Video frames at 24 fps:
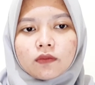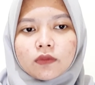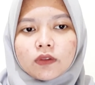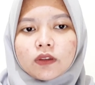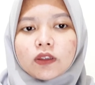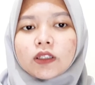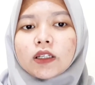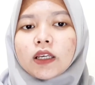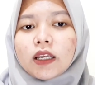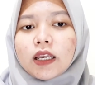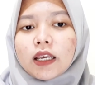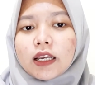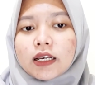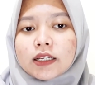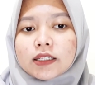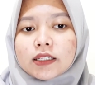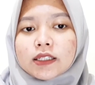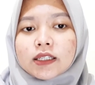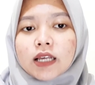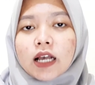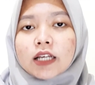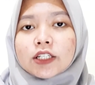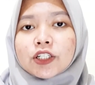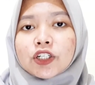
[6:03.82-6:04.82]
The is
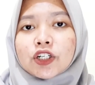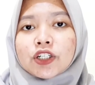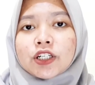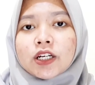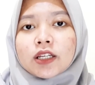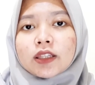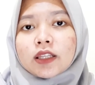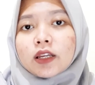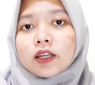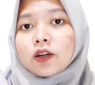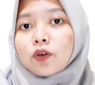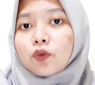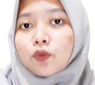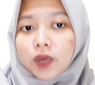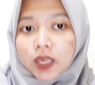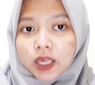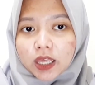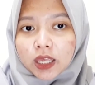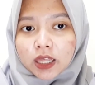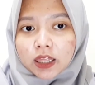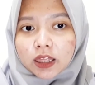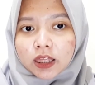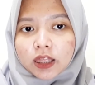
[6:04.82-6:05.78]
associated with